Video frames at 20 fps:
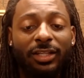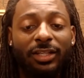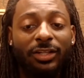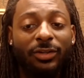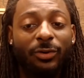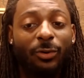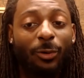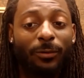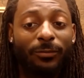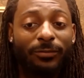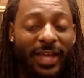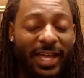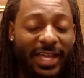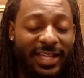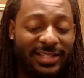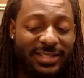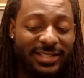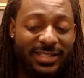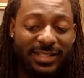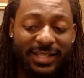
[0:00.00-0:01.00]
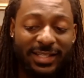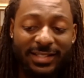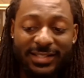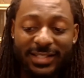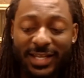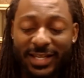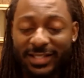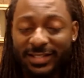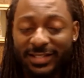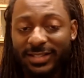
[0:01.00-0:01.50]
Corvettes and
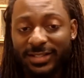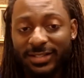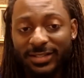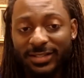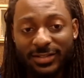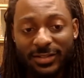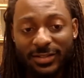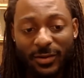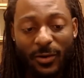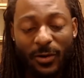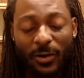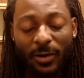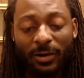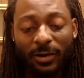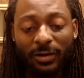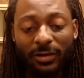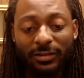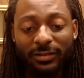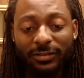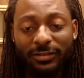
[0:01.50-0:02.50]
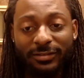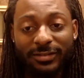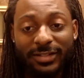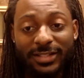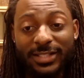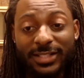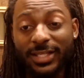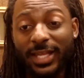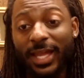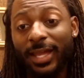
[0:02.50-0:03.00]
Teslas are the
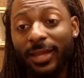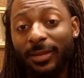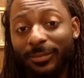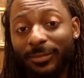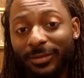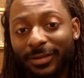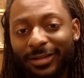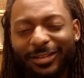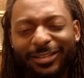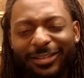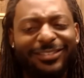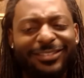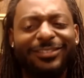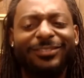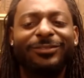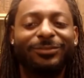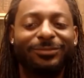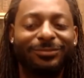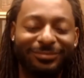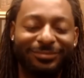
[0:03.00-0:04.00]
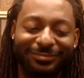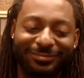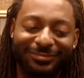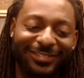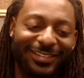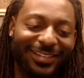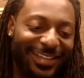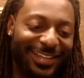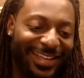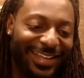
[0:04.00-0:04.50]
same. And like,
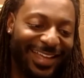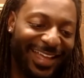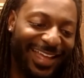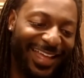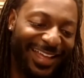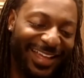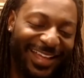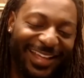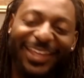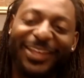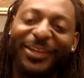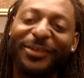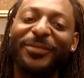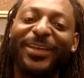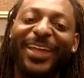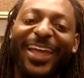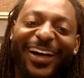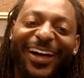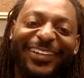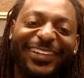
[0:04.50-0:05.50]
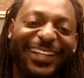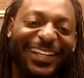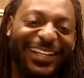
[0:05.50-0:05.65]
hear me out.